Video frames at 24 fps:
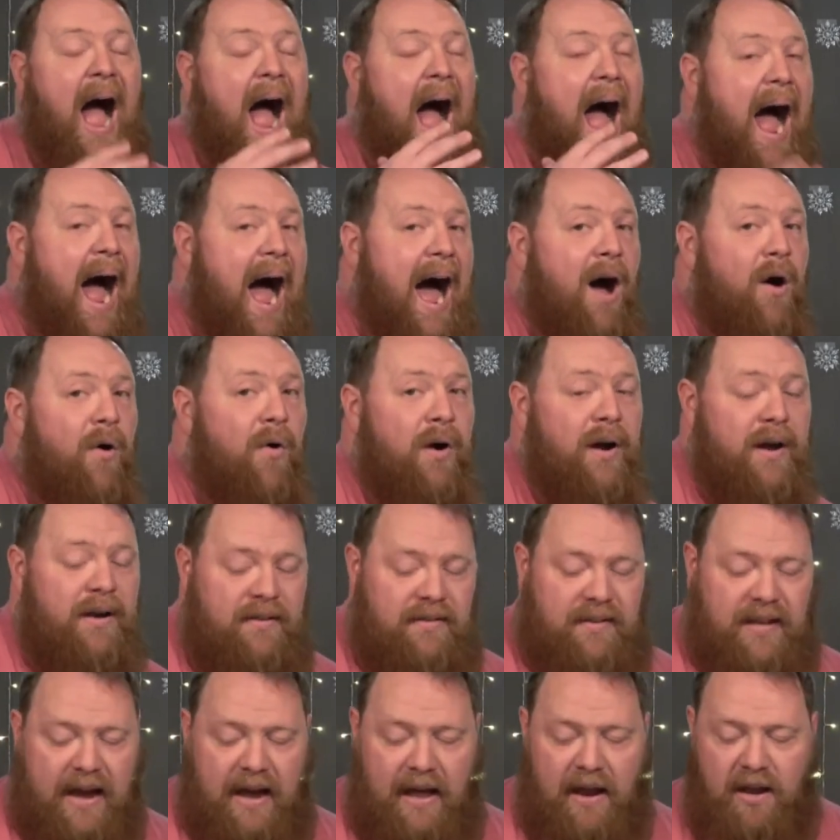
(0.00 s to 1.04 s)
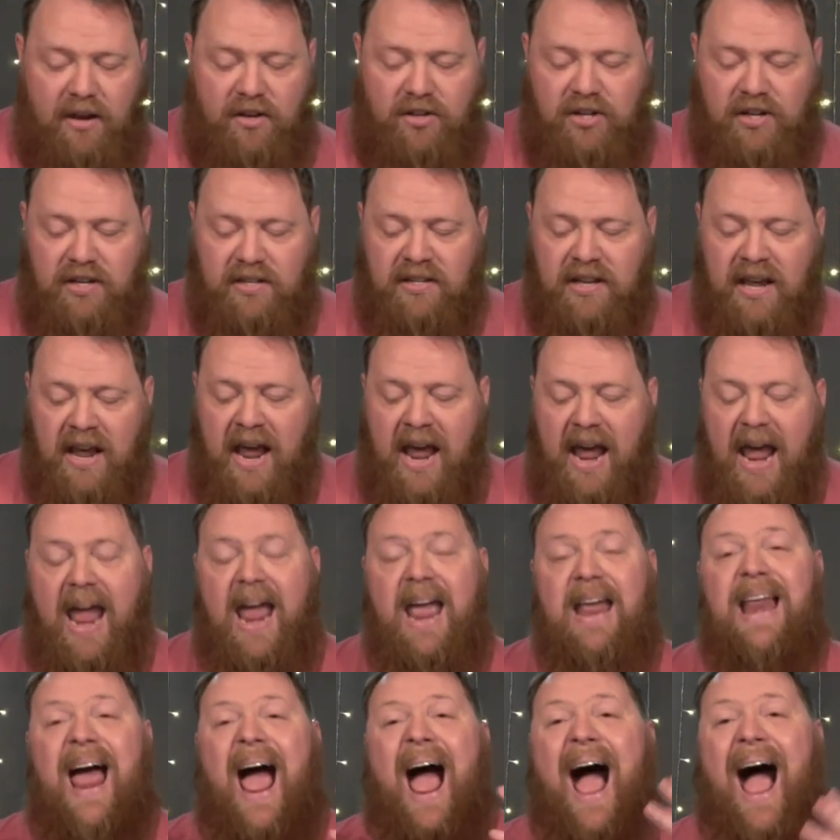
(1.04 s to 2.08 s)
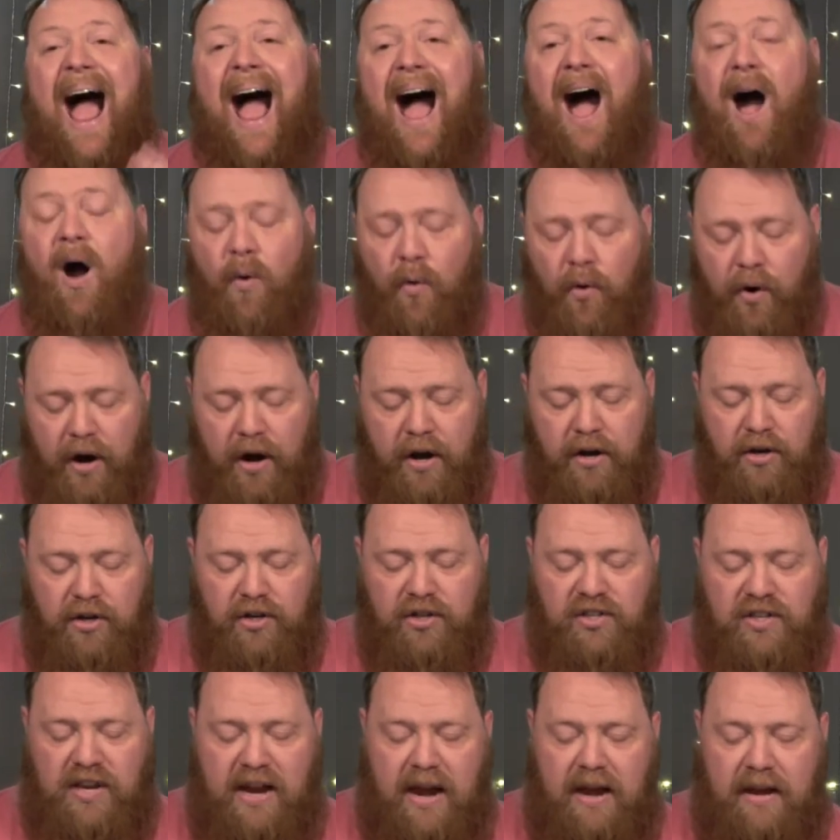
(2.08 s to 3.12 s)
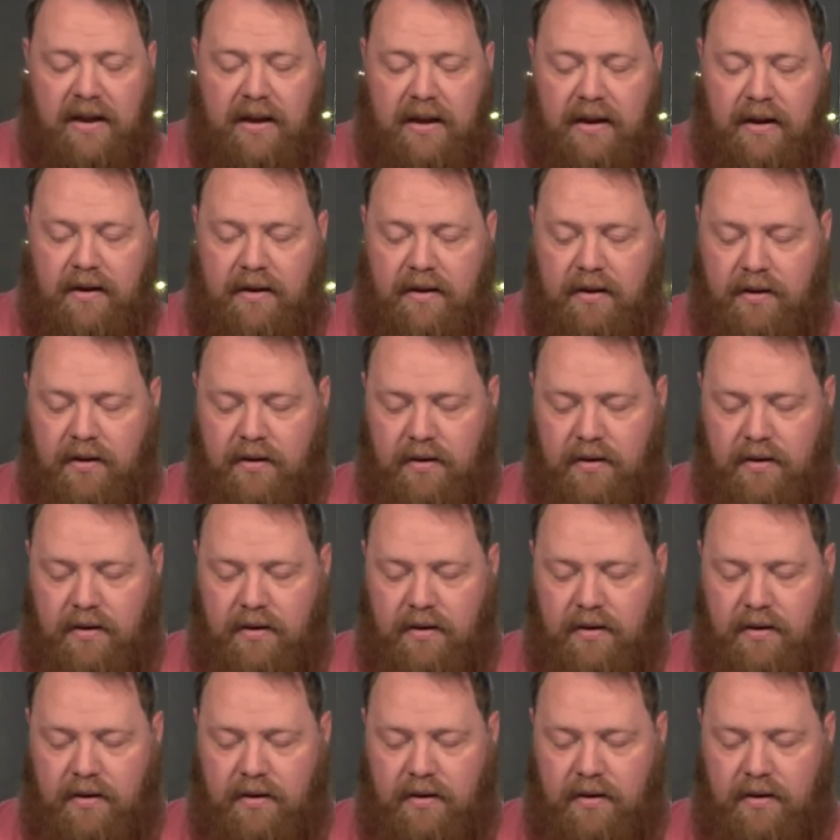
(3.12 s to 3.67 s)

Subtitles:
our intelligence, and our understanding.